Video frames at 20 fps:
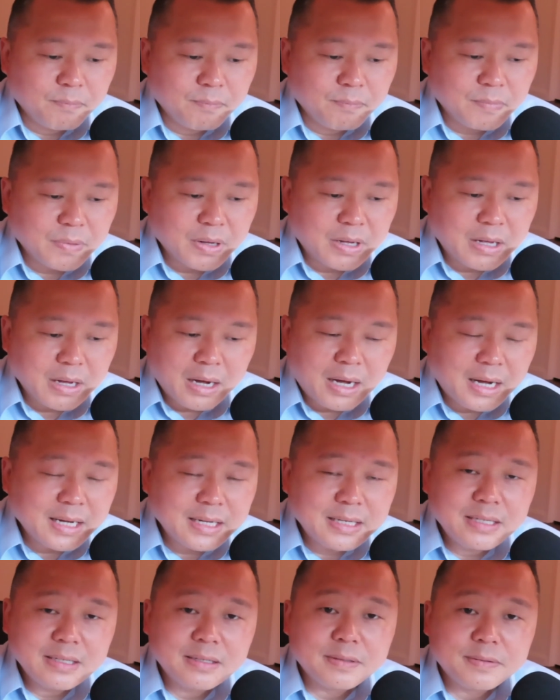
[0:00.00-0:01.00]
God,
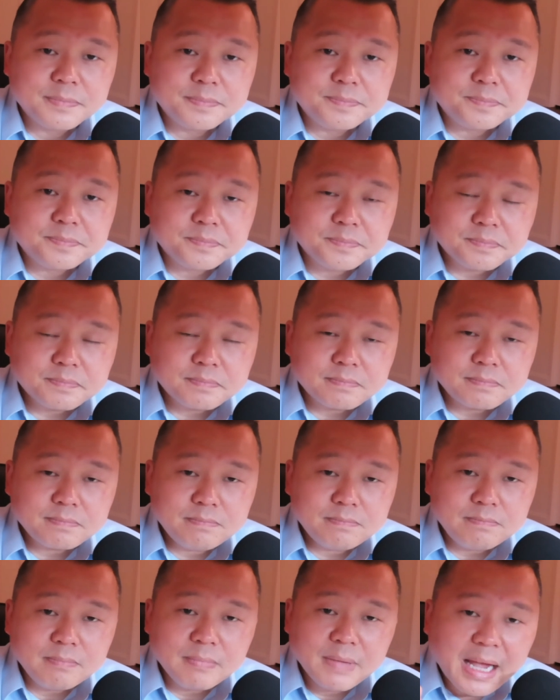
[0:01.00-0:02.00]

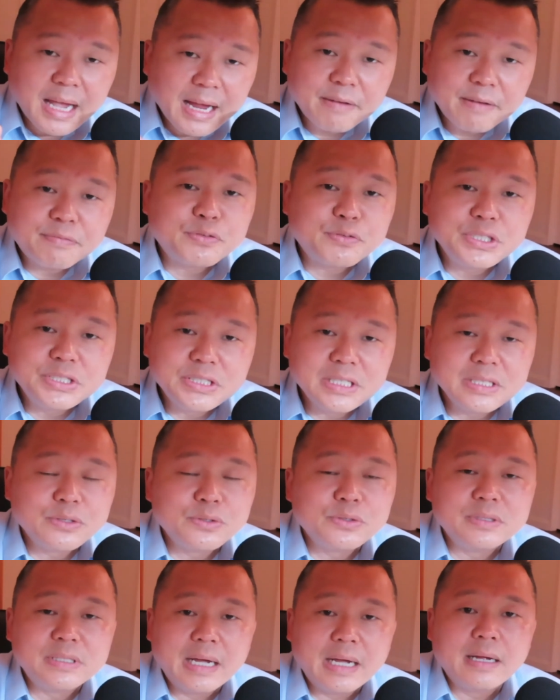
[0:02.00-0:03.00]
every single
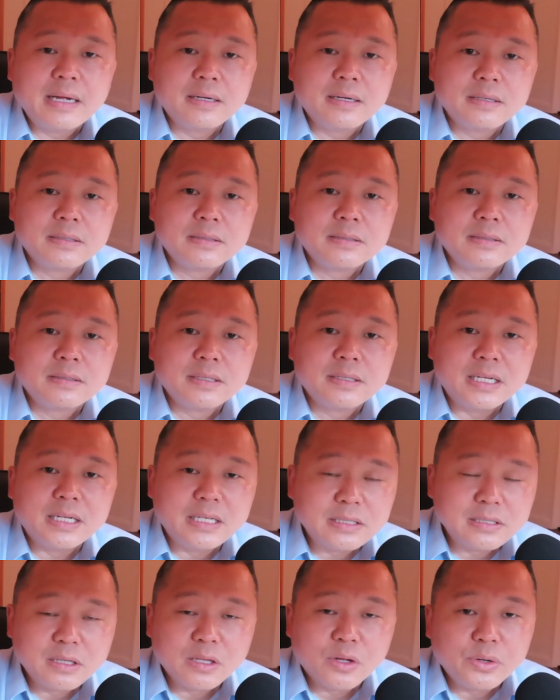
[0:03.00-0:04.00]
day,
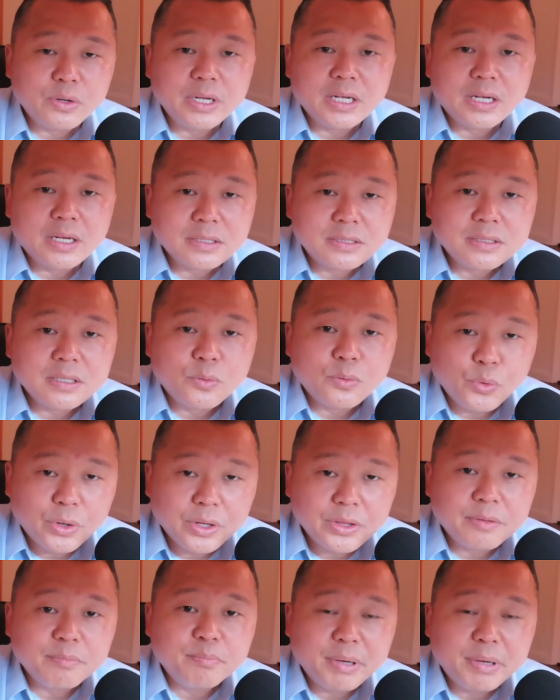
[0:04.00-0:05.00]
is loading us
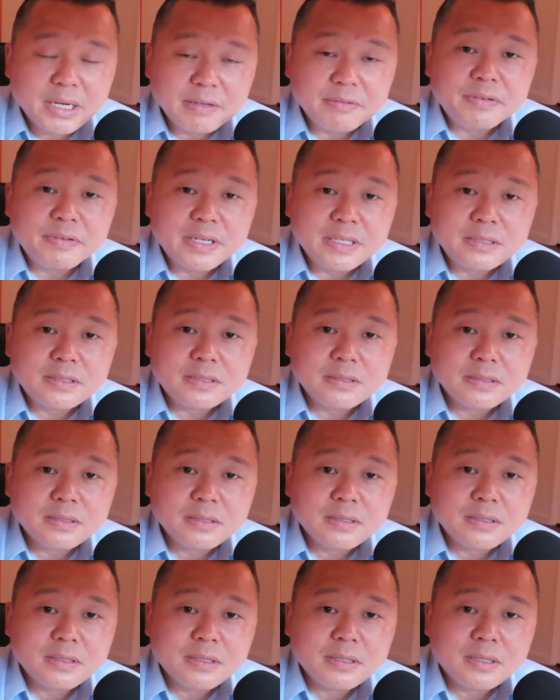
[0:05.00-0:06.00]
with benefits.
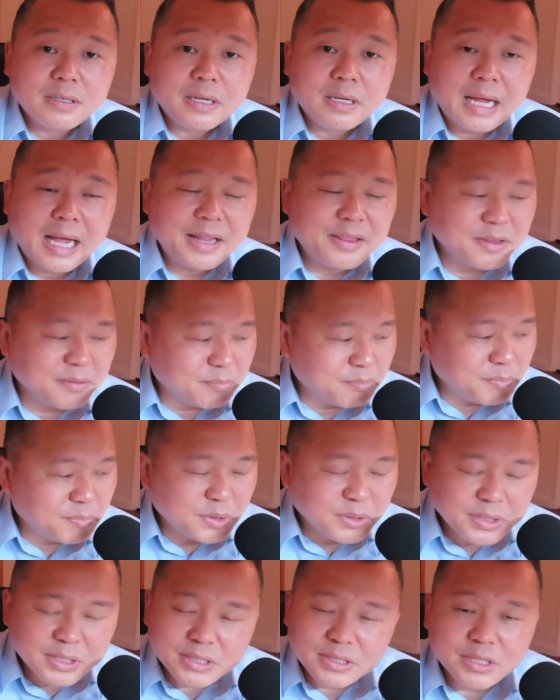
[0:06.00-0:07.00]
And the
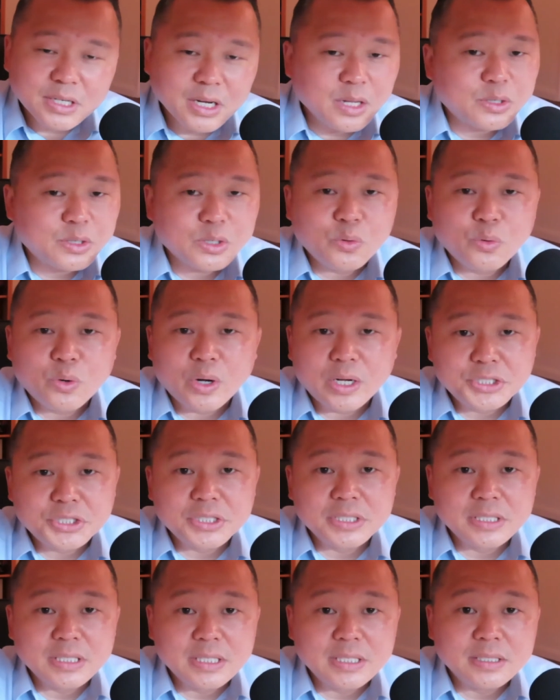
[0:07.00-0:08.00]
million dollar
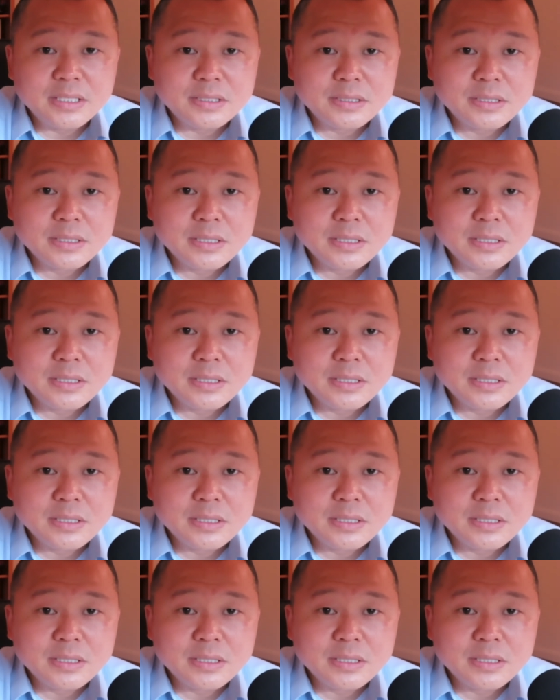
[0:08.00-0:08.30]
question is